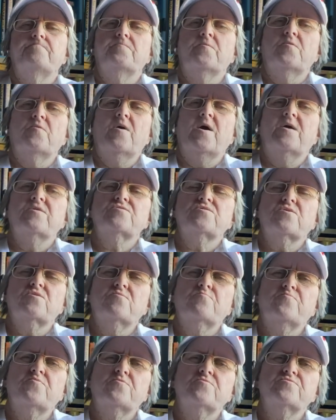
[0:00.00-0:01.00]
they're asking
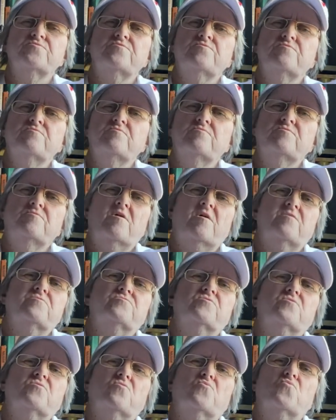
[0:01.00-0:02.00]
a person not
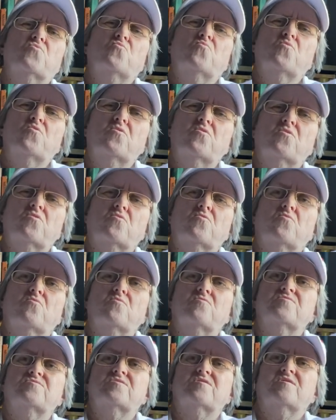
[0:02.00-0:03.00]
to go to work
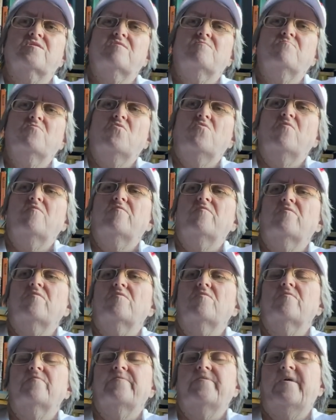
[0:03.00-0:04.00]
or to come
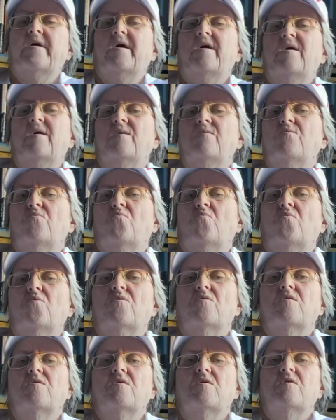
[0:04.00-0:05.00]
over then,
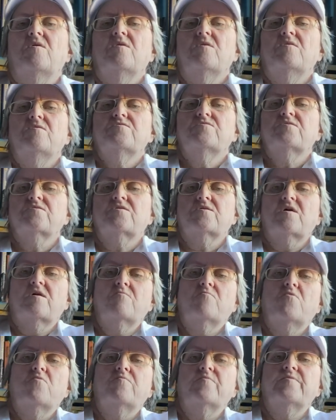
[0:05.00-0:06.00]
or to
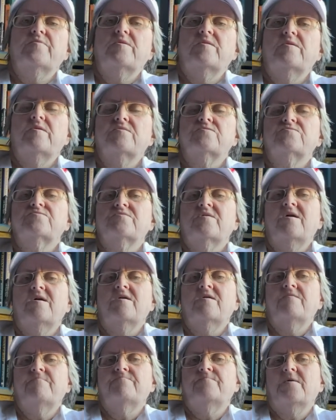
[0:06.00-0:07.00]
come over the next
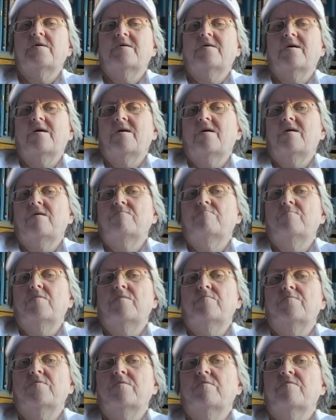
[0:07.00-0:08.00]
day if they can,
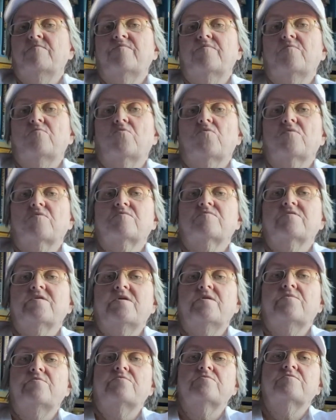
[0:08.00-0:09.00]
maybe if you work
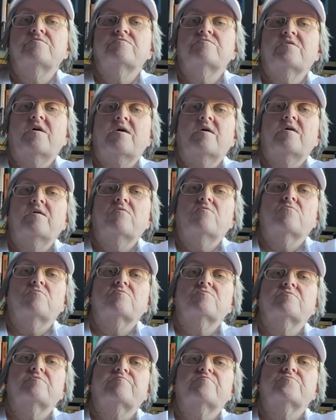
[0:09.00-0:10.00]
later in the day or
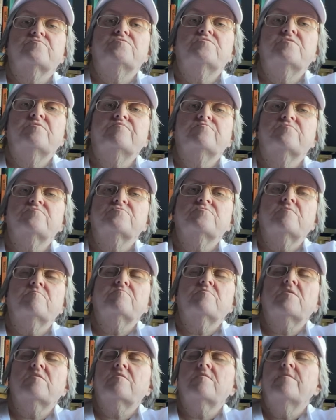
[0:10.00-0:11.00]
a different shift or
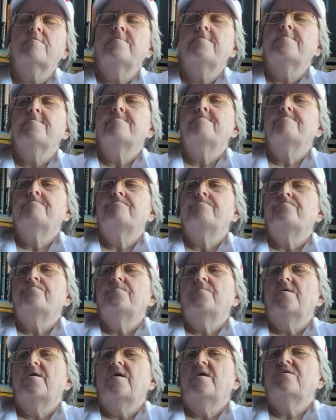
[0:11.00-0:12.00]
something.
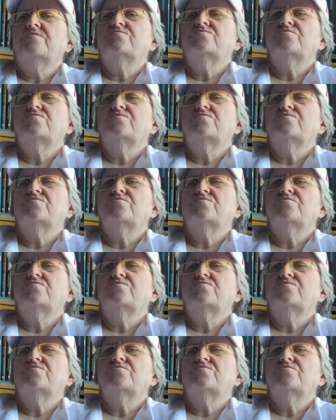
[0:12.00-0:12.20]
And